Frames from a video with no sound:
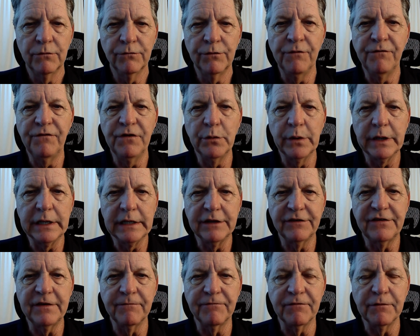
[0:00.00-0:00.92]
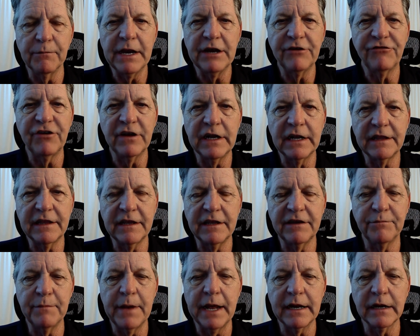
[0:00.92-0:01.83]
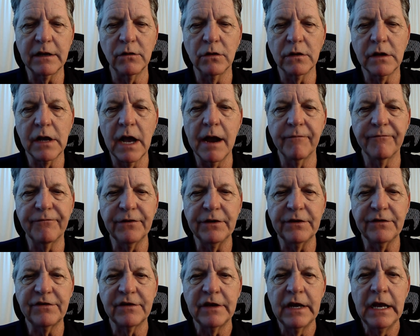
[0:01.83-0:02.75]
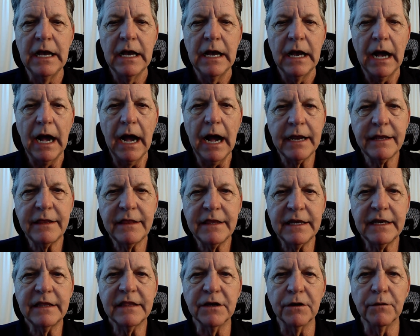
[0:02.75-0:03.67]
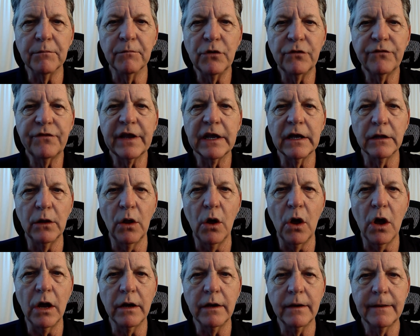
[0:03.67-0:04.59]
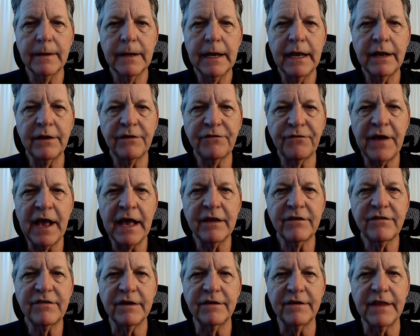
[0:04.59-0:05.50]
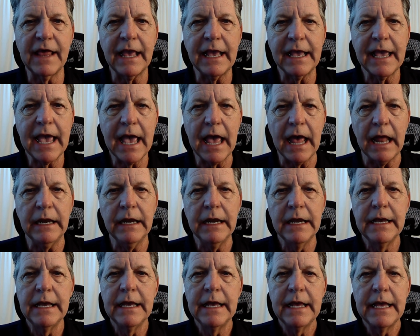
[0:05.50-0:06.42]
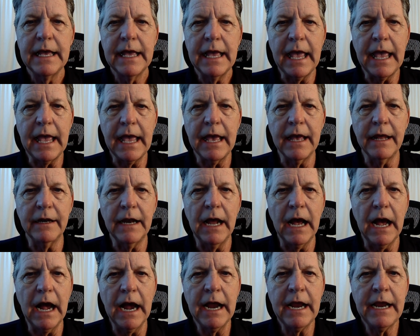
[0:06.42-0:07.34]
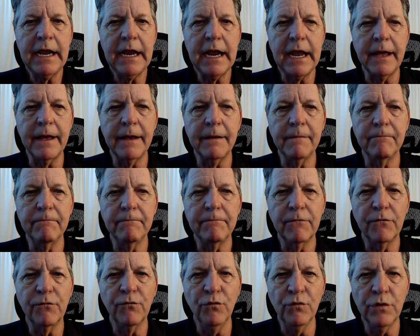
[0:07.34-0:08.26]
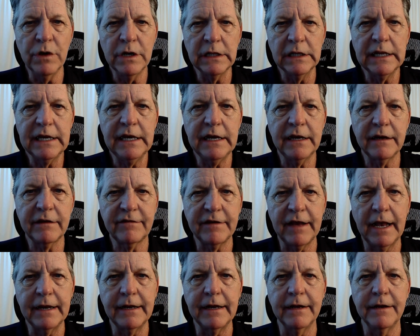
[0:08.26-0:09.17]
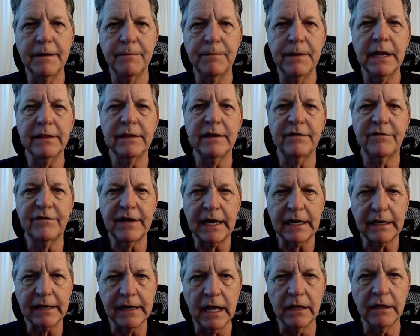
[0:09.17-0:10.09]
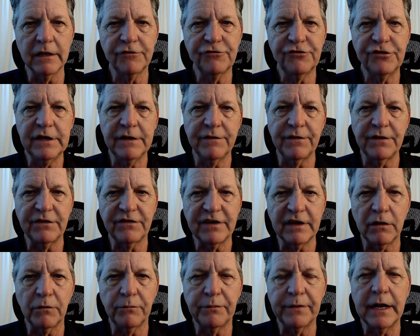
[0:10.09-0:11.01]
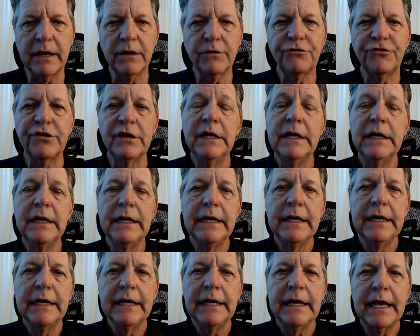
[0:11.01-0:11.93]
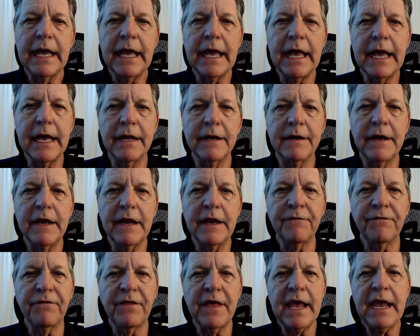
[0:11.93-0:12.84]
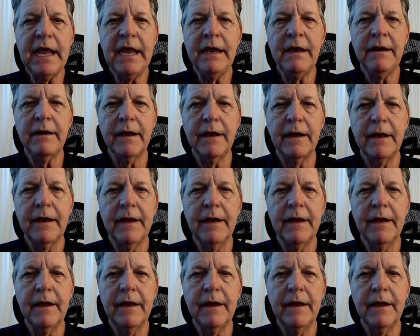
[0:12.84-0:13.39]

reviewing this information at this medical conference. I think they're moving along as fast as they can, and I am really excited about this technology in the Cell Pouch. And if they